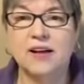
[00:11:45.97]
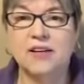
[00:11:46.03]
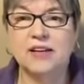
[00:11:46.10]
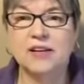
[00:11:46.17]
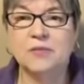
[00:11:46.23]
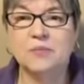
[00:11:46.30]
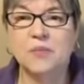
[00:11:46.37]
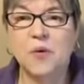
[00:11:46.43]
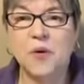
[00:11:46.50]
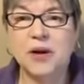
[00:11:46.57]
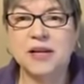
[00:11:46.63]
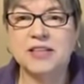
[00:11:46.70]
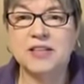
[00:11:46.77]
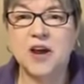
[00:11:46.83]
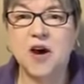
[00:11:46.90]
our little
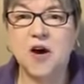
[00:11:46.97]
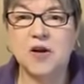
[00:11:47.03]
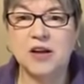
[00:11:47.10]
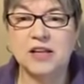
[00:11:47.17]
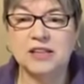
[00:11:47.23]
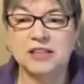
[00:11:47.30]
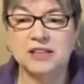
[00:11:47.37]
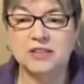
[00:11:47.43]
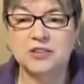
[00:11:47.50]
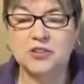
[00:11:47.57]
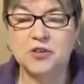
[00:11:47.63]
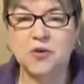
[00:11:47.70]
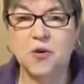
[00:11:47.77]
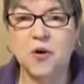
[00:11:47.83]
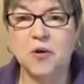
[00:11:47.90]
morning talk a little
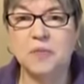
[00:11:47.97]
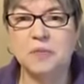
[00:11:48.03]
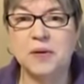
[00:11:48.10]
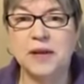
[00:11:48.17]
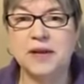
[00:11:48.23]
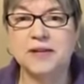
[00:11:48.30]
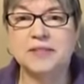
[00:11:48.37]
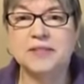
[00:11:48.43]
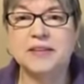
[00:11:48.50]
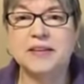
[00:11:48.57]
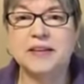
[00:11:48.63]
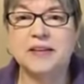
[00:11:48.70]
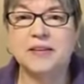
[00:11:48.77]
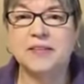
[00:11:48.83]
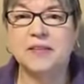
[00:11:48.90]
short, but
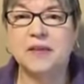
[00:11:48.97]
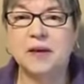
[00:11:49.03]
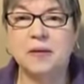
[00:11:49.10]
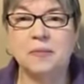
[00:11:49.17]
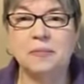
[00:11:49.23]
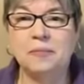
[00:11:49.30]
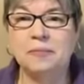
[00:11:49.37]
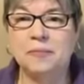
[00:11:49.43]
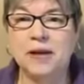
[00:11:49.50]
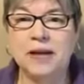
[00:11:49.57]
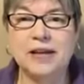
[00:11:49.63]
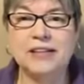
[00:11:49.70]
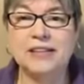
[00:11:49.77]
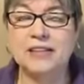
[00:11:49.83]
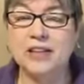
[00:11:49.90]

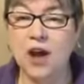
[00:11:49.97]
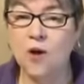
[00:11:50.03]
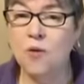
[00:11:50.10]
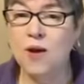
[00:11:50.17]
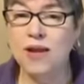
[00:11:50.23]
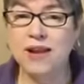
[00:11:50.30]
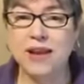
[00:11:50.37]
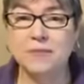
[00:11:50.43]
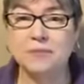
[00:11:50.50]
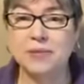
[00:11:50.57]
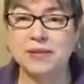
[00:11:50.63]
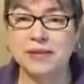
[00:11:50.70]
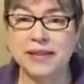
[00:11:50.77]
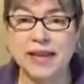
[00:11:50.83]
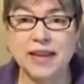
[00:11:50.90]
know it and
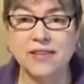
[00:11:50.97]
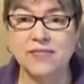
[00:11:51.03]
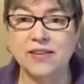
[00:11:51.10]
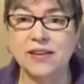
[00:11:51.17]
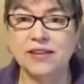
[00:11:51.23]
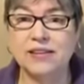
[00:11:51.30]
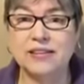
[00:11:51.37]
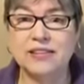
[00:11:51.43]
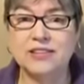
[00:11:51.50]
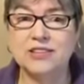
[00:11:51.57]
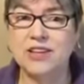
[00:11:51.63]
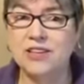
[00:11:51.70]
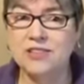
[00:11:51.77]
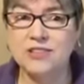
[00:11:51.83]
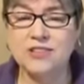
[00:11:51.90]
believe it.
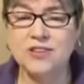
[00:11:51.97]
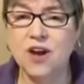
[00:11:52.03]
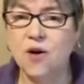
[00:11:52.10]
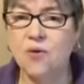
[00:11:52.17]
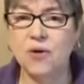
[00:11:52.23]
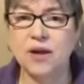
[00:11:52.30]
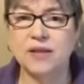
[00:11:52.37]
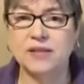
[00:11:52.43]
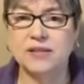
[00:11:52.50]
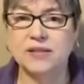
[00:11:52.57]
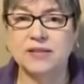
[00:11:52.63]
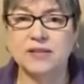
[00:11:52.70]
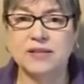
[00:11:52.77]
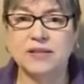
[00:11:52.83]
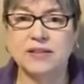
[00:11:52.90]
Just know it.
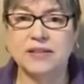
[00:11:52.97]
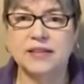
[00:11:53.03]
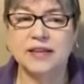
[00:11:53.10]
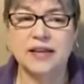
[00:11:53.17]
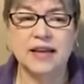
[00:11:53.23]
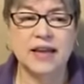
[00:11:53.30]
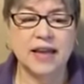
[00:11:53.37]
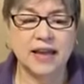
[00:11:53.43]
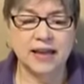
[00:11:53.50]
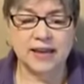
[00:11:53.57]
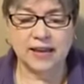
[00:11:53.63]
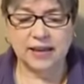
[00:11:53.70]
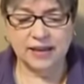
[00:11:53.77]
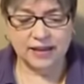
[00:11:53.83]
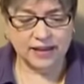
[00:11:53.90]

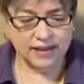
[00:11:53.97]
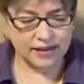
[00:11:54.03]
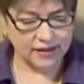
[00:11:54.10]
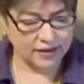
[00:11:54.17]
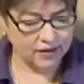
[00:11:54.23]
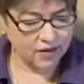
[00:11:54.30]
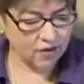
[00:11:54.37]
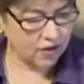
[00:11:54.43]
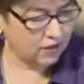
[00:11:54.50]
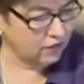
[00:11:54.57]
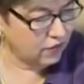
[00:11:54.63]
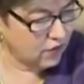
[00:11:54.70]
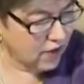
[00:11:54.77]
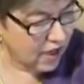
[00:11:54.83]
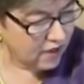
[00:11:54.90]
And
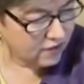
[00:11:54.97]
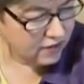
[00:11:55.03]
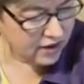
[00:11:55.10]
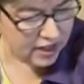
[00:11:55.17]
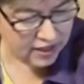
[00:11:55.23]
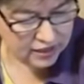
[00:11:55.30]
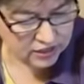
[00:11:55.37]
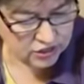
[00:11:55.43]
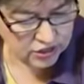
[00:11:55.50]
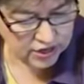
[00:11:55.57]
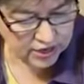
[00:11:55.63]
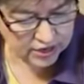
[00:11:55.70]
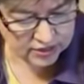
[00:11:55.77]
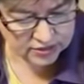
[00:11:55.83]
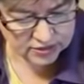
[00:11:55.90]
if you haven't had a
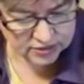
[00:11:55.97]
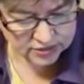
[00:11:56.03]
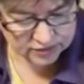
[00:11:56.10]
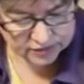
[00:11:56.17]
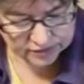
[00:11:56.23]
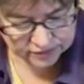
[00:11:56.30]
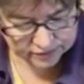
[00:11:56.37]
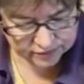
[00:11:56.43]
chance,